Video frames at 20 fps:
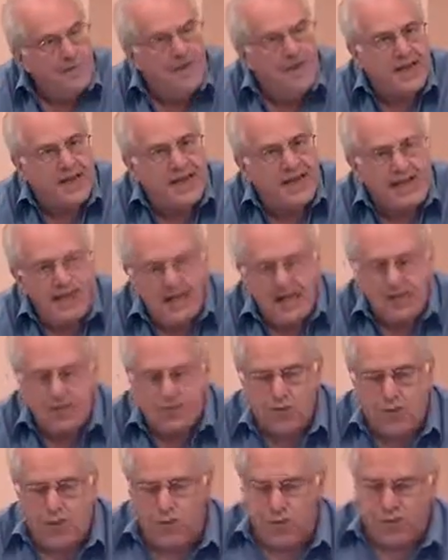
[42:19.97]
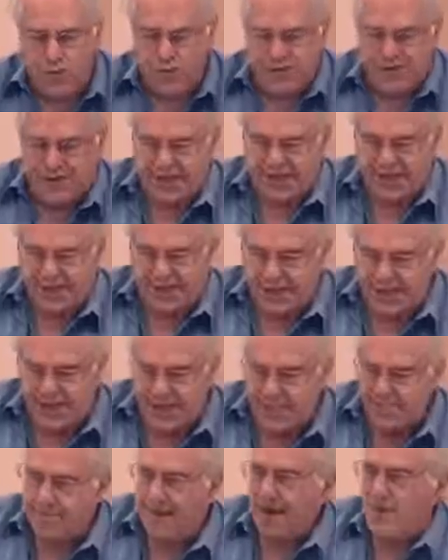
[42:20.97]
of the key roles that's
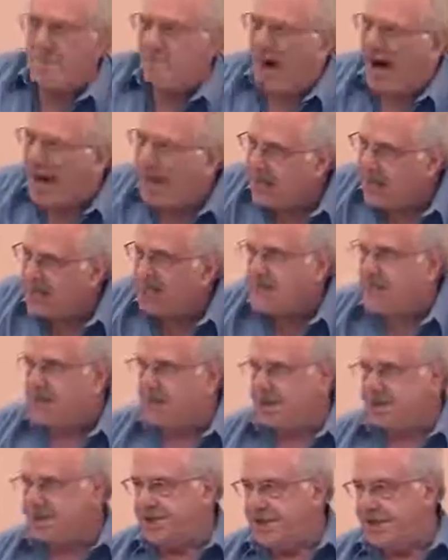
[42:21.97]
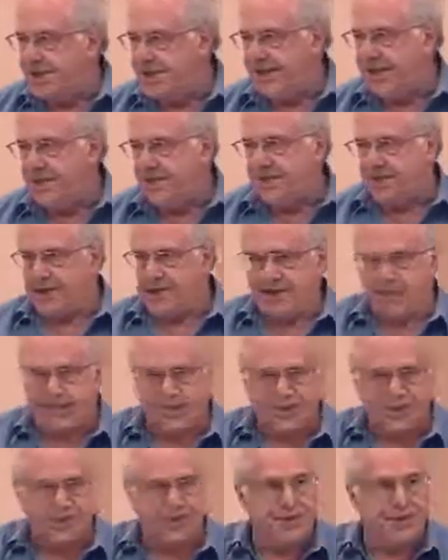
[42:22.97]
played by politics in a
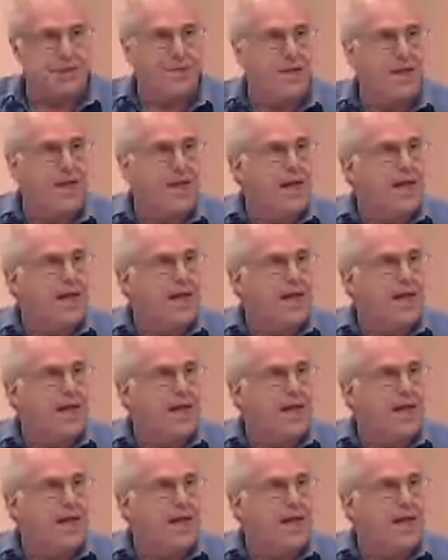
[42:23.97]
capitalist system